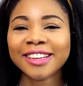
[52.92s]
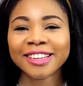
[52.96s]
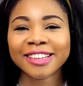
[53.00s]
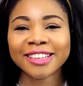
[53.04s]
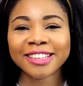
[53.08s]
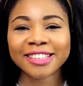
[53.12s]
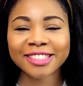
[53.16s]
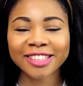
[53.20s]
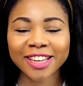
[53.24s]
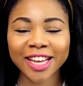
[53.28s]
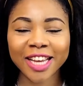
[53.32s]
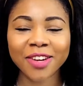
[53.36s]

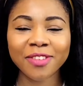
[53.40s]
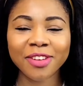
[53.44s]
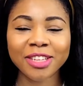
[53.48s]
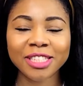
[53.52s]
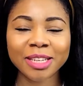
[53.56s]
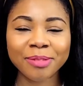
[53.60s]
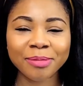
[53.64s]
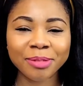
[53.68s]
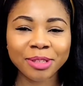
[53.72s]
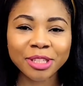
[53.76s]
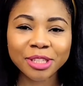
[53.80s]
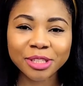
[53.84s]
So
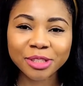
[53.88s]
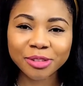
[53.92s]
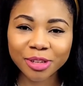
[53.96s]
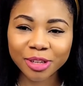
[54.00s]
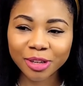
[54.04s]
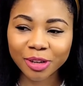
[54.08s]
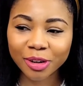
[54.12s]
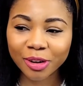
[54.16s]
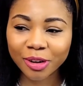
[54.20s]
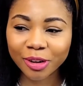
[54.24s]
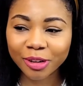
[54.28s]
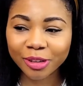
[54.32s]
anyways, I'm gonna do
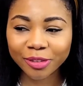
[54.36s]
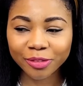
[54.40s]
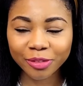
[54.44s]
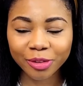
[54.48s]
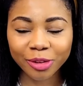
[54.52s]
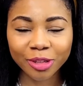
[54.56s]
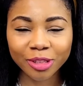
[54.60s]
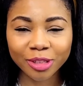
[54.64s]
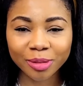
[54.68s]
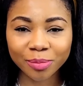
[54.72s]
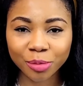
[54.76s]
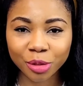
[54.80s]
a haul of
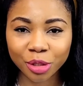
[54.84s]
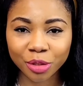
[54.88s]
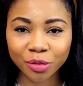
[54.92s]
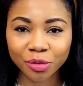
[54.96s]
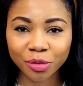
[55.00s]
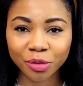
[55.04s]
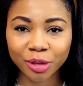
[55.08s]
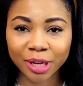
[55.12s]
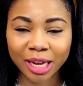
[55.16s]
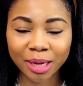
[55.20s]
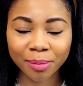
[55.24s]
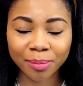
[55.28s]
all the
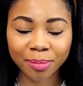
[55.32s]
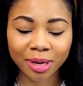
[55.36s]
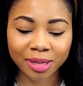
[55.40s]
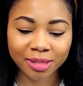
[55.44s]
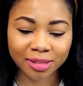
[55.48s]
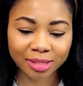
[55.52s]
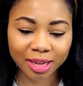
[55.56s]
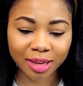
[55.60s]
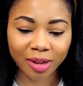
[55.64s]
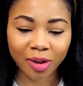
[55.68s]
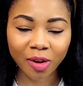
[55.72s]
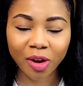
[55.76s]
beautiful
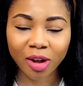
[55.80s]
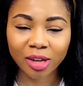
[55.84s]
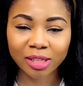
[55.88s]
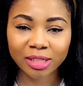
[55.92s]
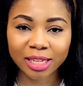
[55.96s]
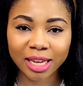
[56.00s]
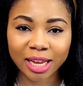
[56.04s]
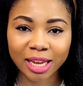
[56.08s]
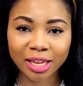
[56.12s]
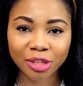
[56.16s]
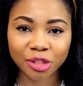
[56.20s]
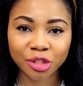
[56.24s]
headbands I
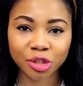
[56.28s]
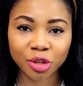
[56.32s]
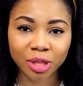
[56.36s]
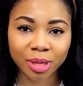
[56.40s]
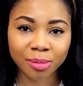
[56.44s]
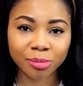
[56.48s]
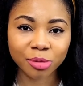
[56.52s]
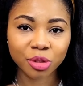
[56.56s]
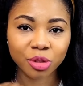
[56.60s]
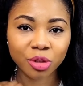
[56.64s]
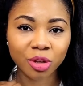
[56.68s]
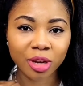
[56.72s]
got and show
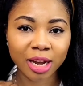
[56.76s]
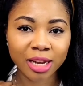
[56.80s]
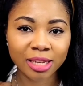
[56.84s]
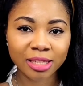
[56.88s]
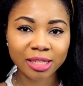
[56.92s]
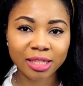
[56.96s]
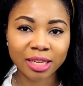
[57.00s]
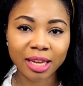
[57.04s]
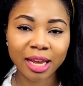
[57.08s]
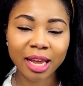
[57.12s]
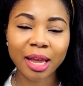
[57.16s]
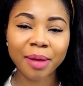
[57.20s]
them to you
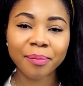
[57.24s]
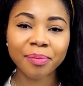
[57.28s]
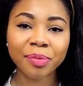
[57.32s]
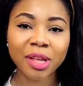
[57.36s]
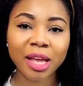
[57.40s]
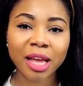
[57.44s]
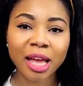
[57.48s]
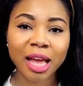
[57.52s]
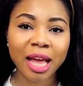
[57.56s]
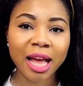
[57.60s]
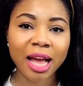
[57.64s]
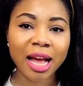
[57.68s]
guys today,
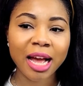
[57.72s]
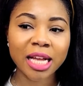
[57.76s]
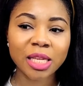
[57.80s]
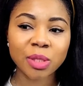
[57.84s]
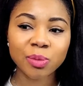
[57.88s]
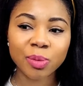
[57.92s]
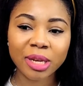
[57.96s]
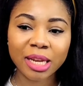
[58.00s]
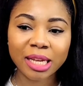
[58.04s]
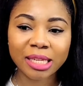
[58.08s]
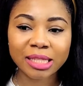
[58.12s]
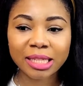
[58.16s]

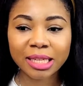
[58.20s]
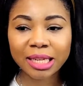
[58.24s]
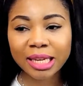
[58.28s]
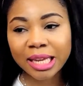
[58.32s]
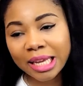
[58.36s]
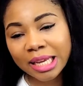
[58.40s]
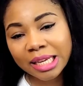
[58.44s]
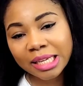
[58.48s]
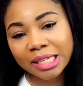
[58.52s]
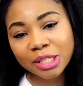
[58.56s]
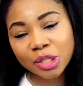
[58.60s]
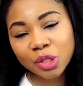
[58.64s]
as well as the
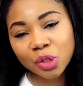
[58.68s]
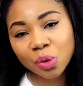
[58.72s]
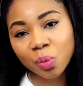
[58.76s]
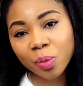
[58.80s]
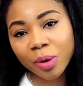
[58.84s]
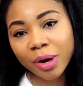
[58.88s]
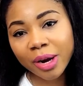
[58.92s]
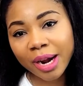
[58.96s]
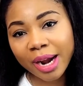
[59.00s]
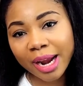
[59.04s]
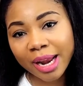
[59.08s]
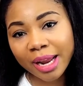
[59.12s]
links to
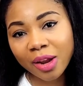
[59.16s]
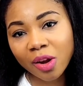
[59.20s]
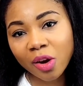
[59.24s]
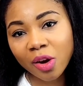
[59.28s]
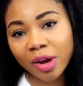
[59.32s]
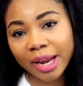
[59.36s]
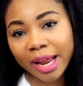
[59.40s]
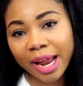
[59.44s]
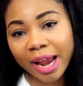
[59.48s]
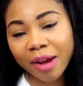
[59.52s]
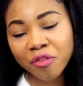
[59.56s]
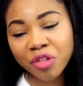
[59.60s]
where I
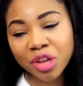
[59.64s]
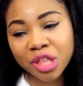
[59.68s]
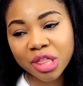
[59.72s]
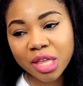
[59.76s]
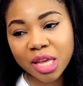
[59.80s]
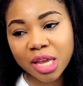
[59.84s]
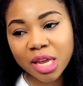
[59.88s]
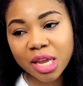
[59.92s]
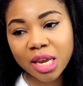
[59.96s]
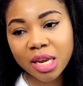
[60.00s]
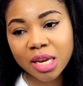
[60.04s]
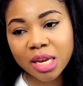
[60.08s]
got
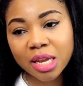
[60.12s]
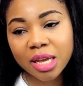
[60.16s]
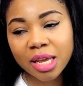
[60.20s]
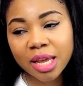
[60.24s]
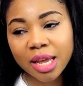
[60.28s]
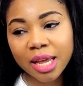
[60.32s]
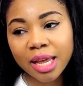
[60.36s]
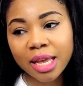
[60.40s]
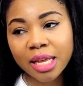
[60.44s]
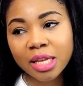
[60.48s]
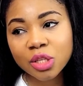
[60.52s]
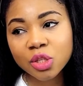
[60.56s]
everything
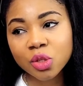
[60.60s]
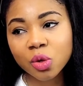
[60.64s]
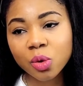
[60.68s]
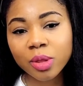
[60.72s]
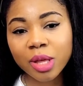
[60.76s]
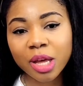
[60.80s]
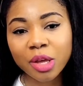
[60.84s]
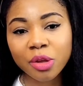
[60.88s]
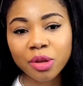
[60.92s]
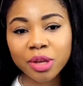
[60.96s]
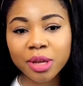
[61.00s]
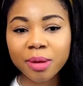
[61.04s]
so
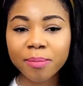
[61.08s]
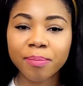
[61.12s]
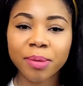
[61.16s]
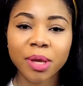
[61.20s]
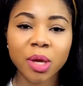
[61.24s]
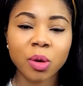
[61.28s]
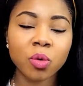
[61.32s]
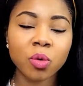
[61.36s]
that you can pick